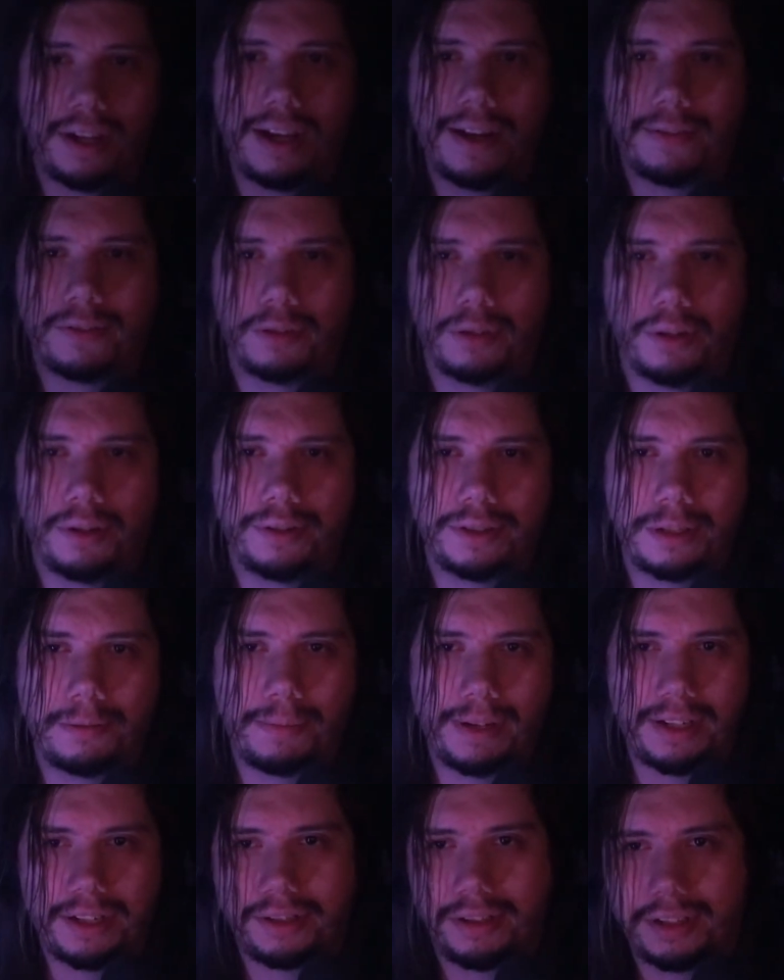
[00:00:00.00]
after all, it's a
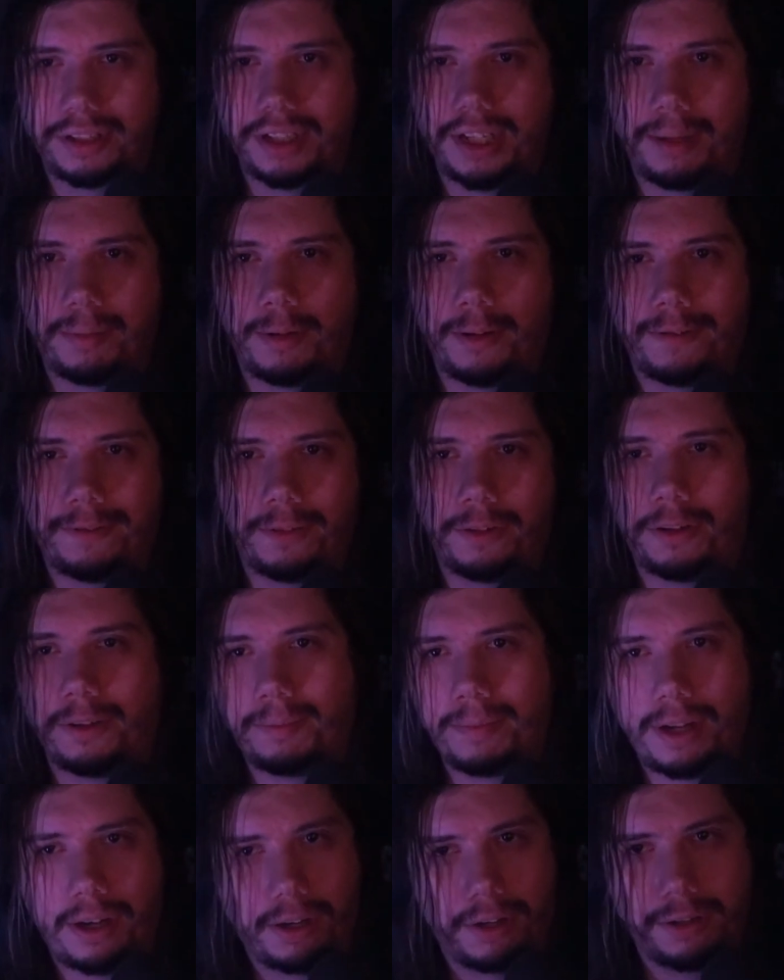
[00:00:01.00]
base Lightsaber for
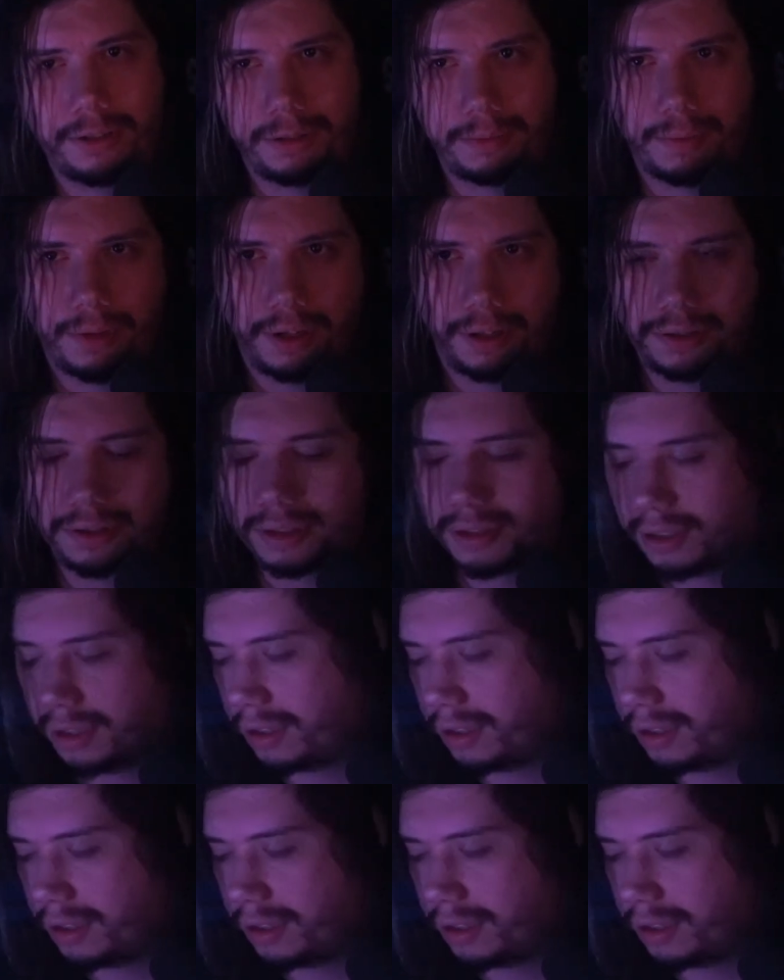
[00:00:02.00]
about $100.